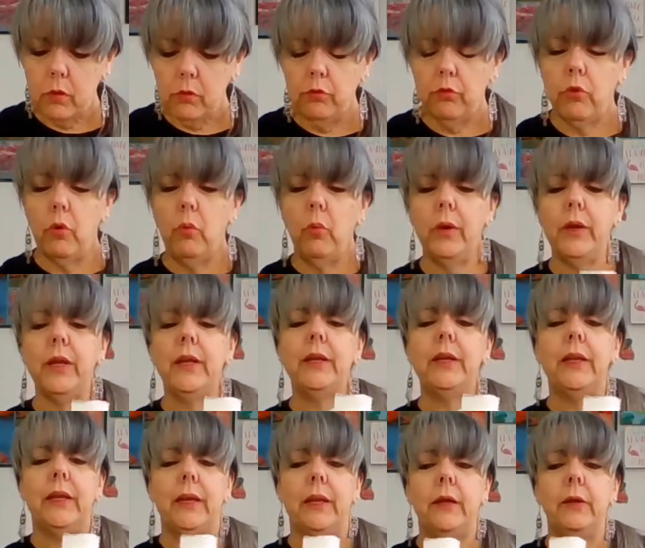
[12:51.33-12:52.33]
So what I
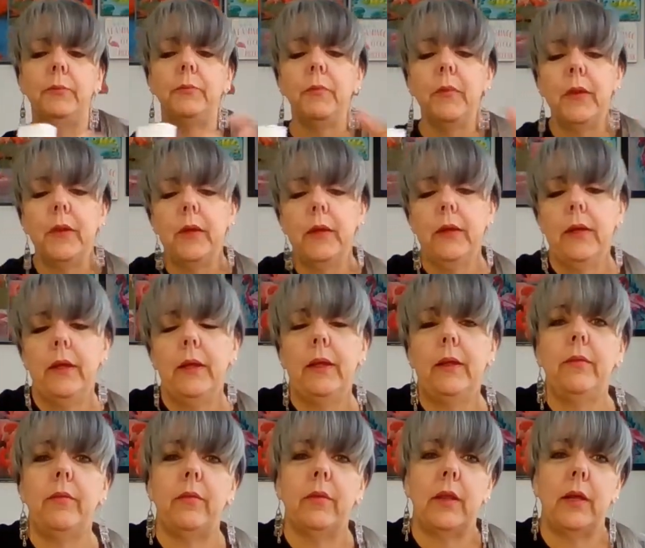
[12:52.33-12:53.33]
did,
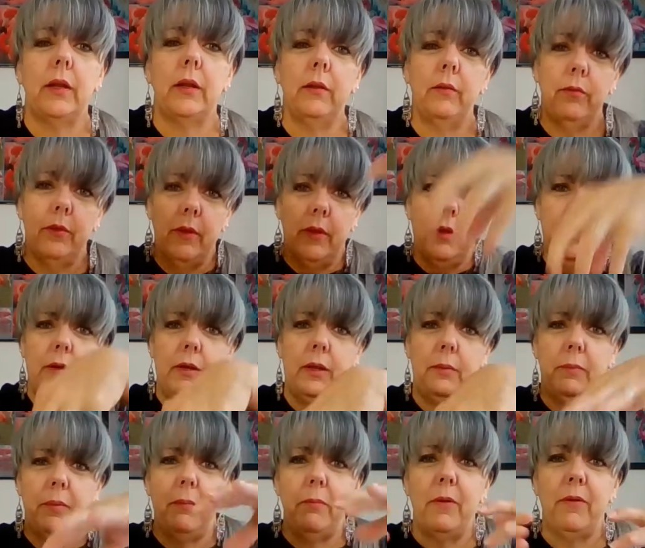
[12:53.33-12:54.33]
instead of
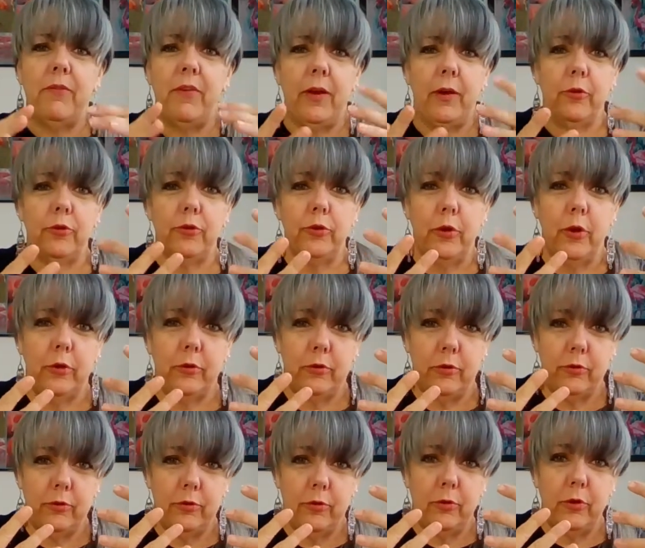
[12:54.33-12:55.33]
dipping my fingers, you
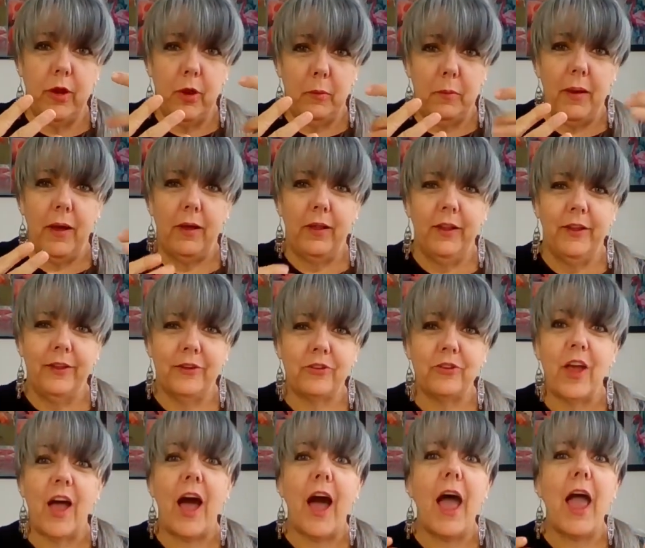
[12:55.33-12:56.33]
notice there's no nail
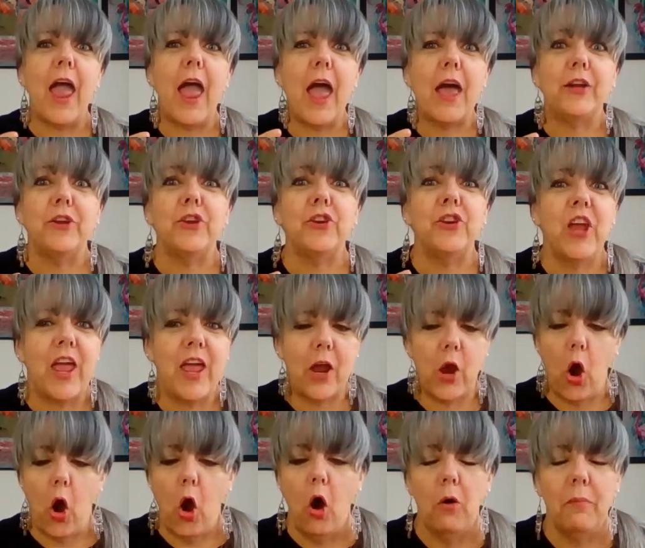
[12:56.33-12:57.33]
polish, I had to
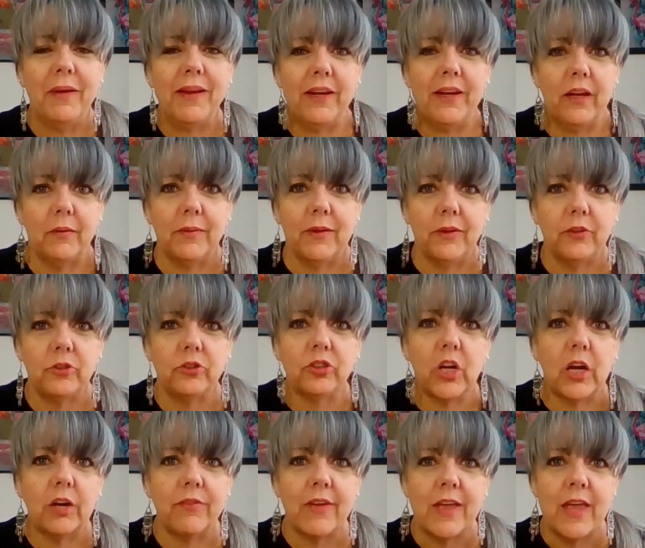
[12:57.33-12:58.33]
take all my nail polish
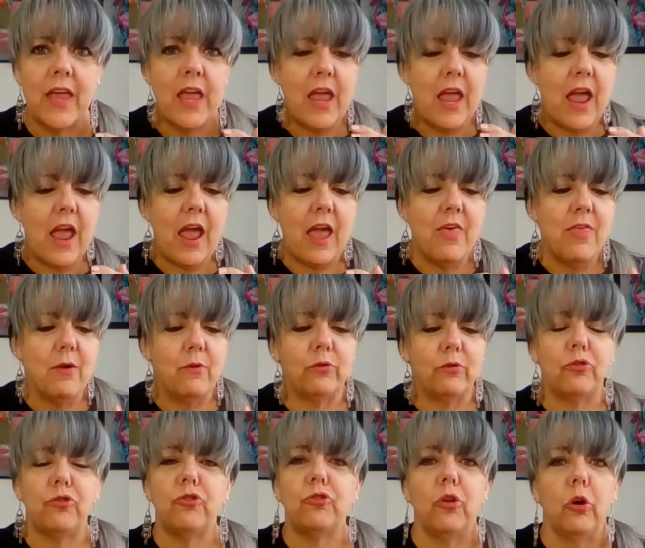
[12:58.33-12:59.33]
off, and there
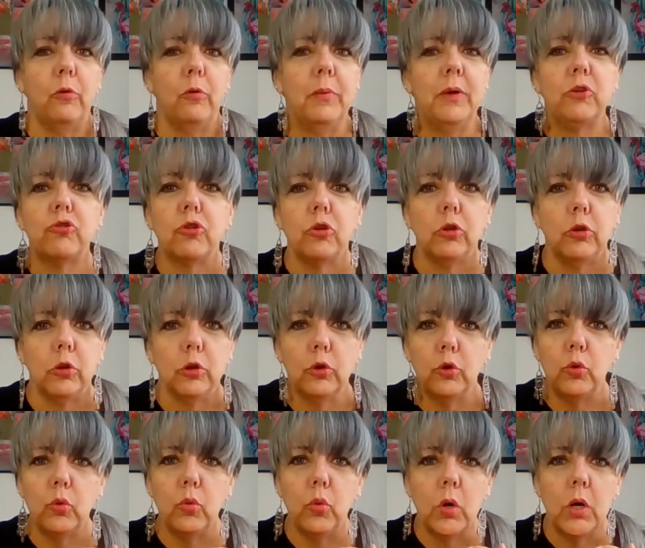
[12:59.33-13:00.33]
was so much
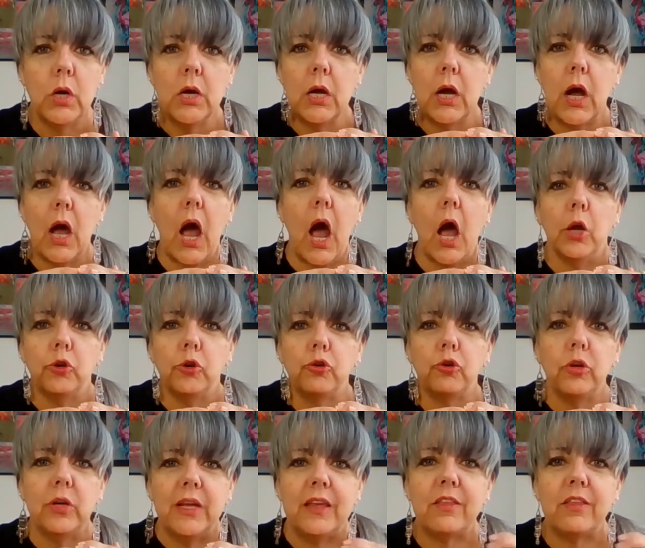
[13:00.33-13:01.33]
glue
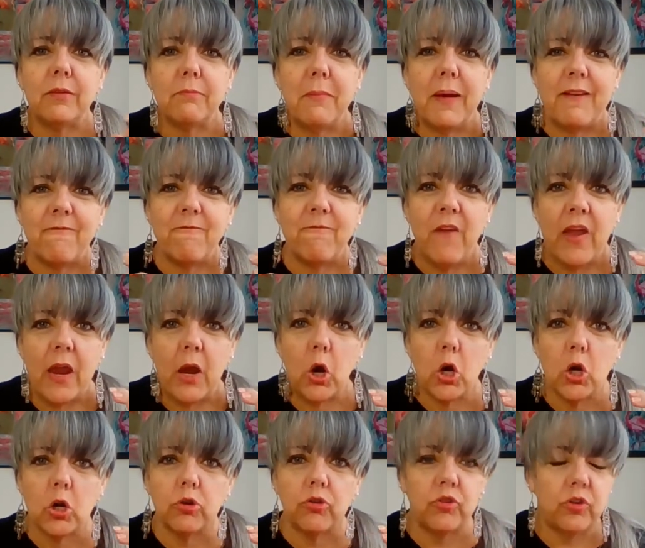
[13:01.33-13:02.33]
underneath my
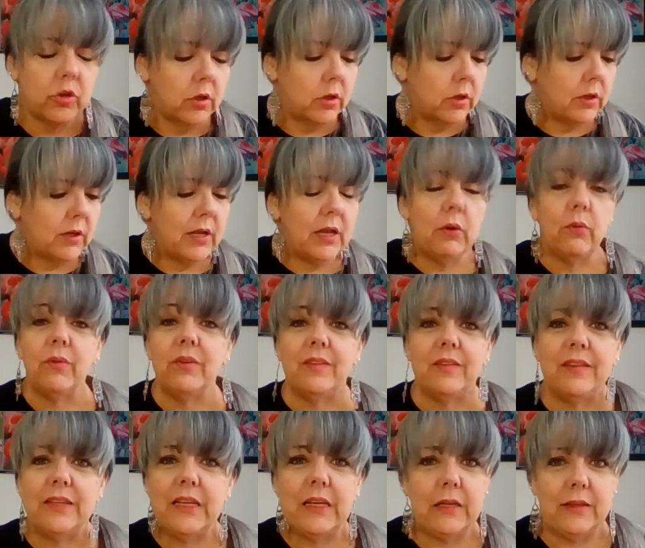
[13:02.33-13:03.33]
fingers.
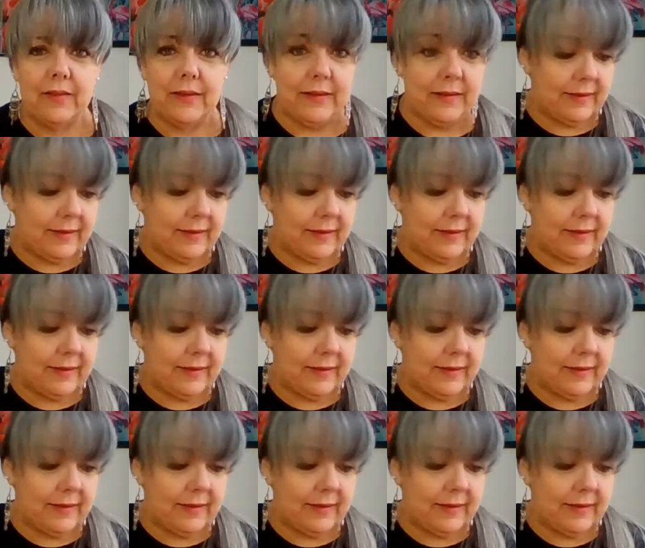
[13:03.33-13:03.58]
It's